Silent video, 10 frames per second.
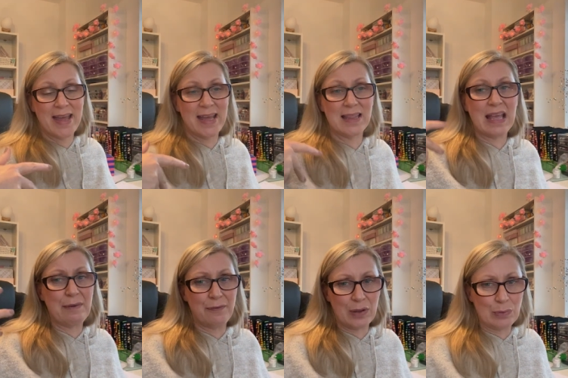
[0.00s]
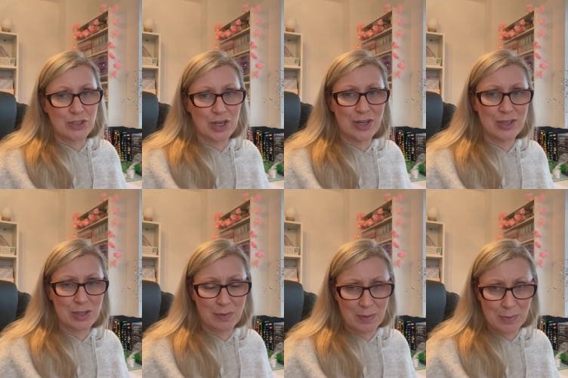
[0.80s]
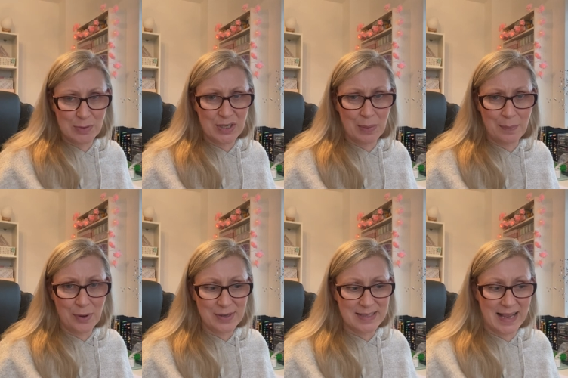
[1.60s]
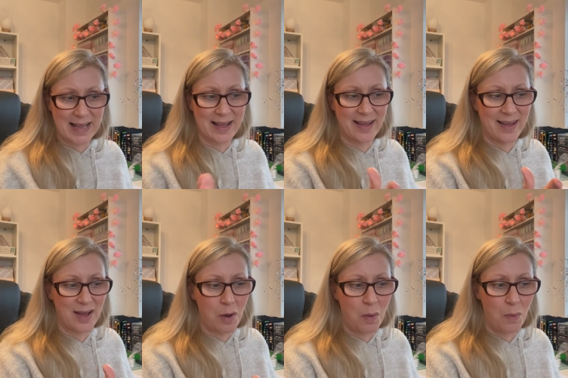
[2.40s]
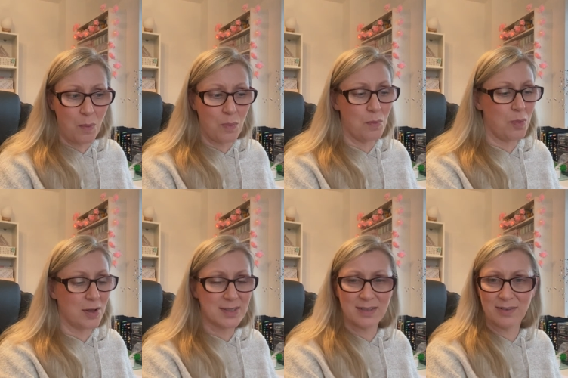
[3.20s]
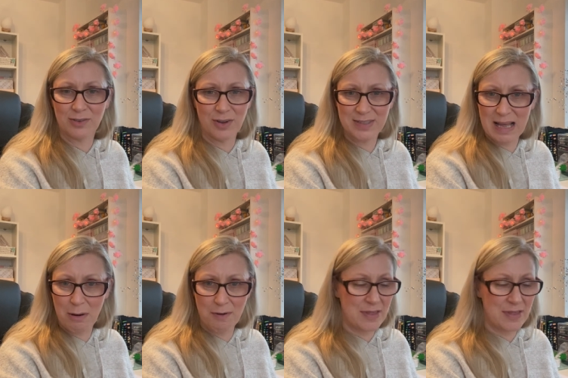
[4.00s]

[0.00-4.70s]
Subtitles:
in a future Discovered Beauty unboxing what grows out of